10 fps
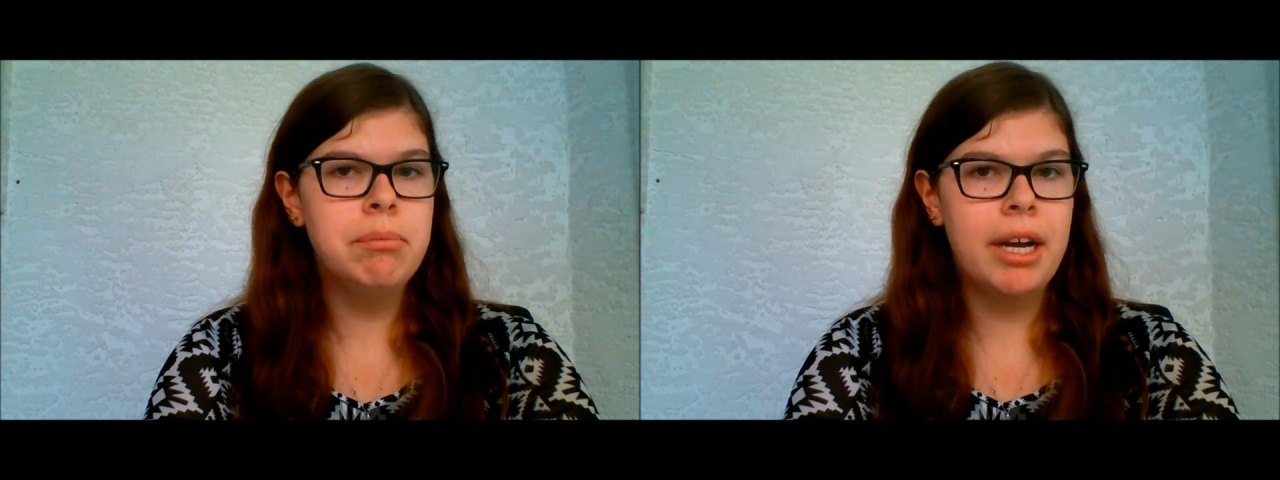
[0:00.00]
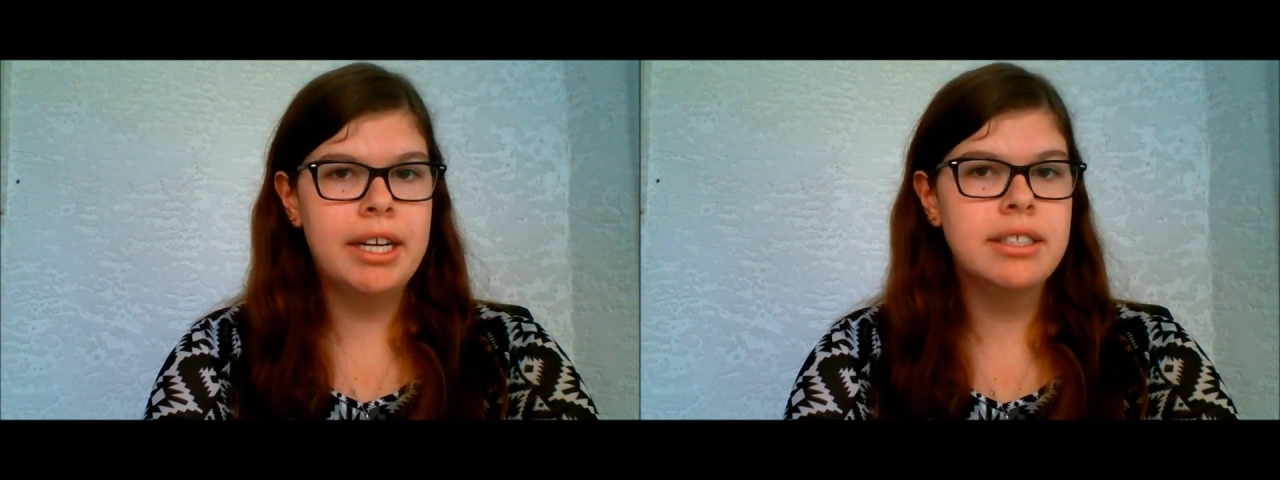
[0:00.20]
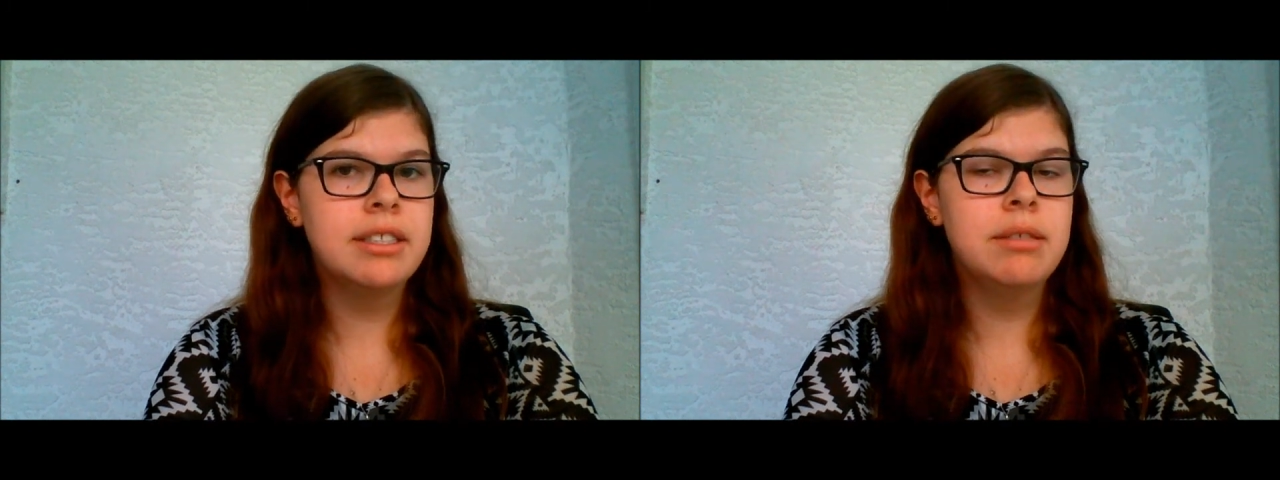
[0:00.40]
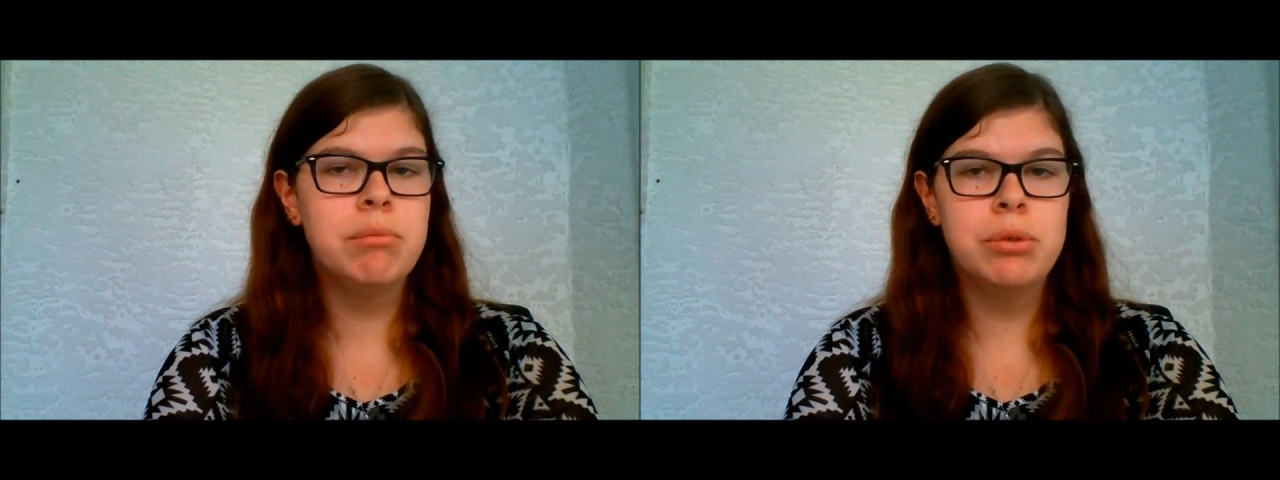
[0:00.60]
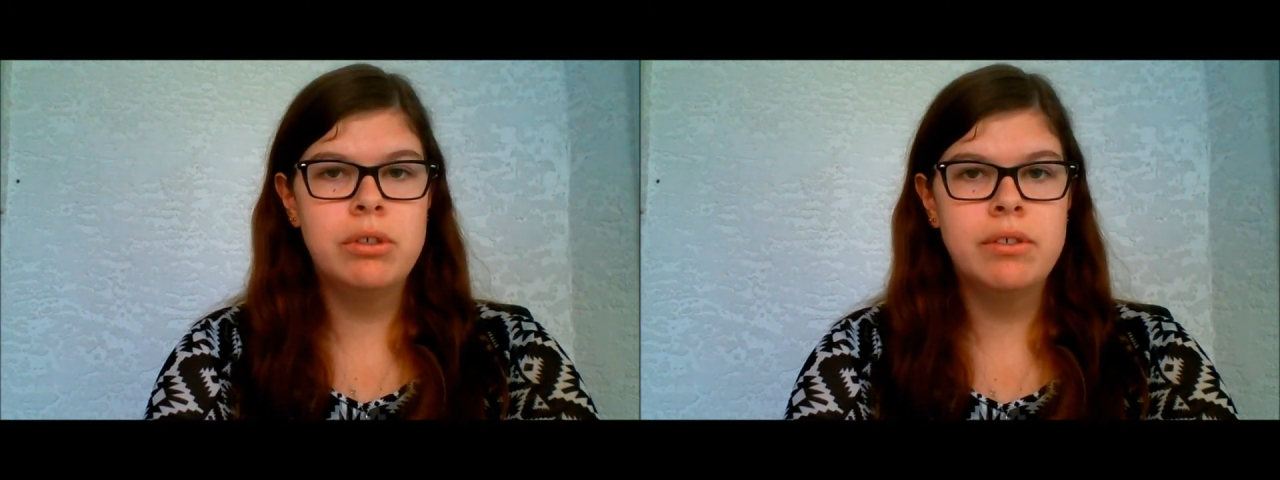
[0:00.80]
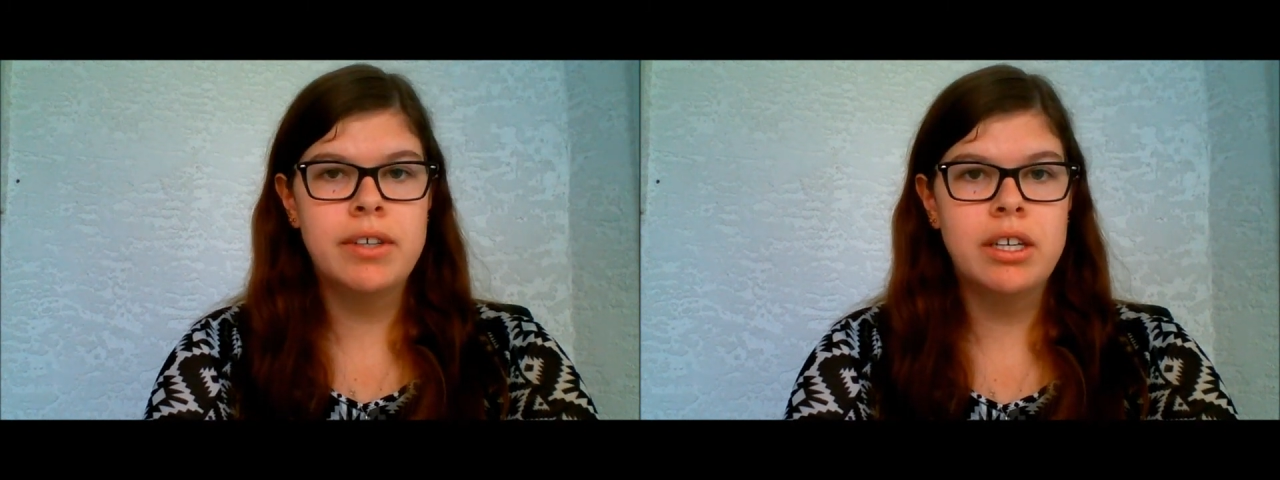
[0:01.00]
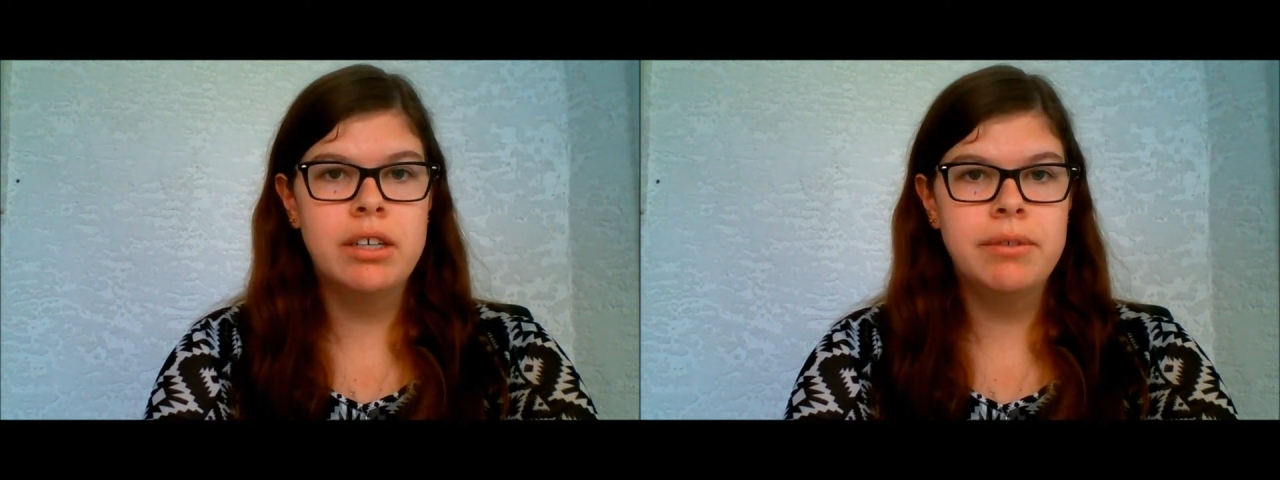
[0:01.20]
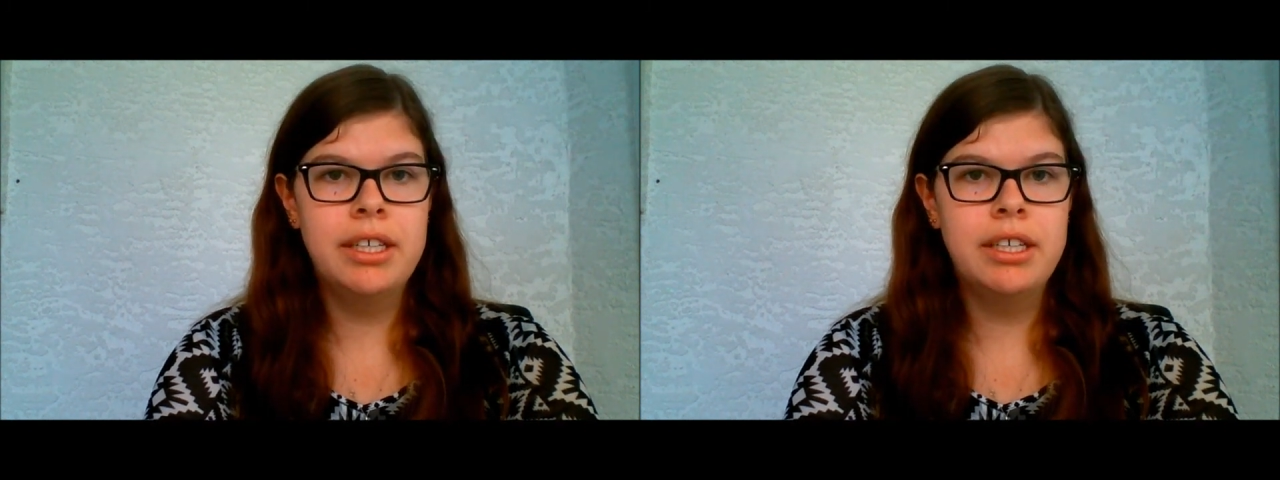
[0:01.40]
minds and improve on our
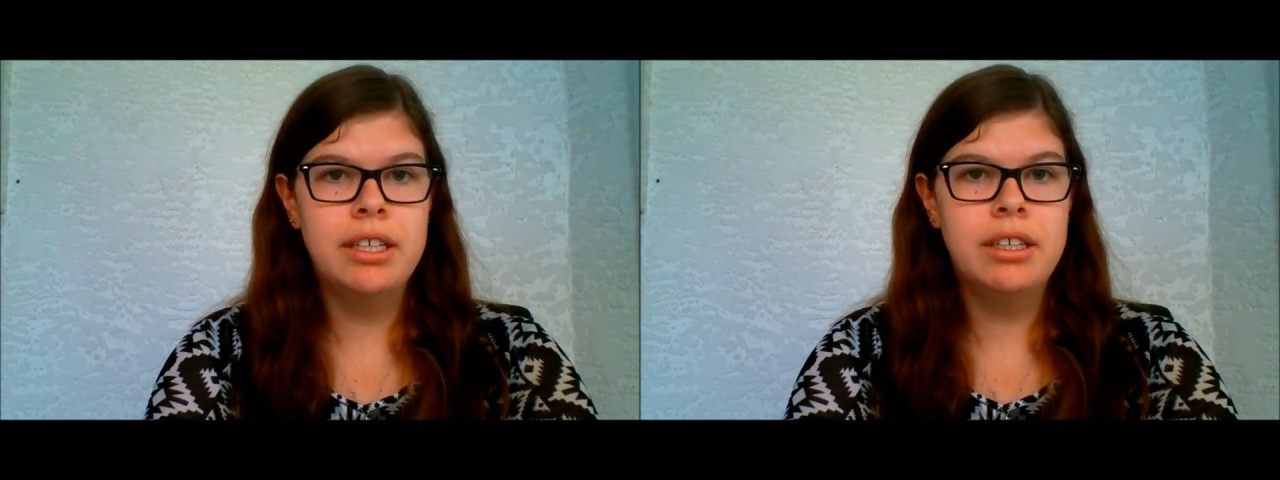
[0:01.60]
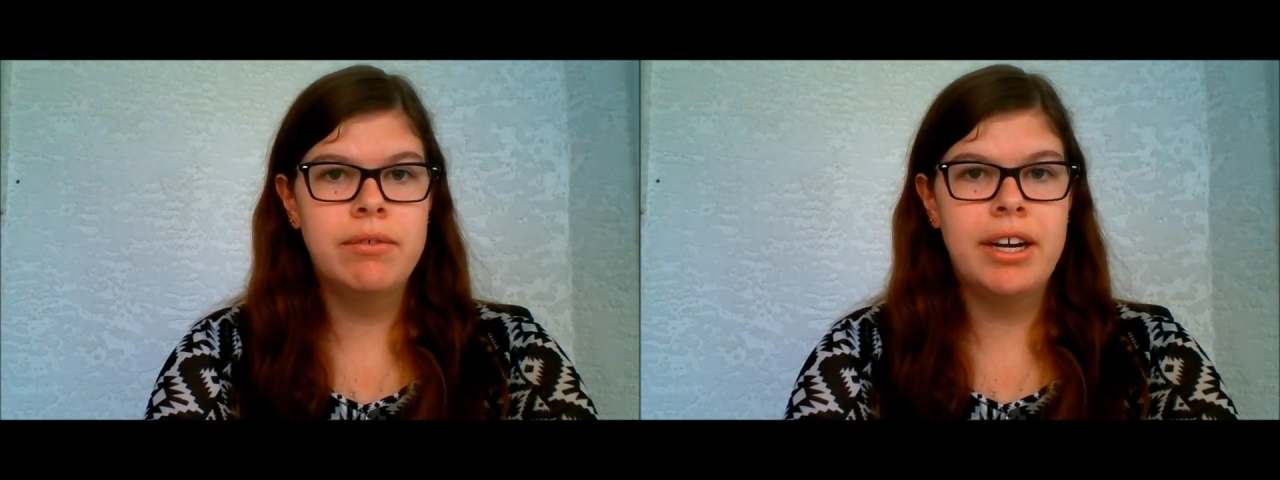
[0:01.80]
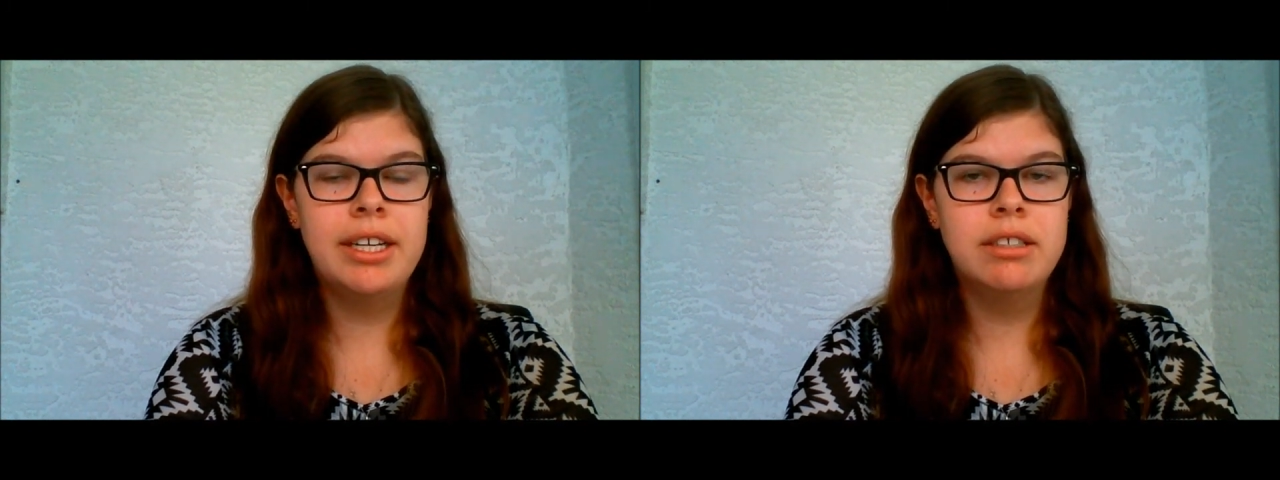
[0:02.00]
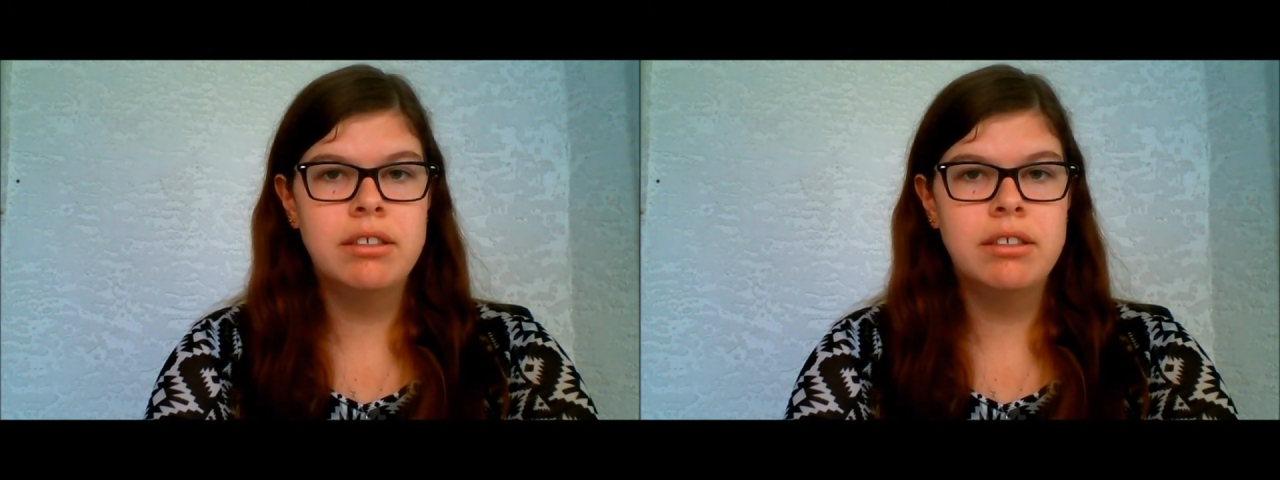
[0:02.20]
reading and writing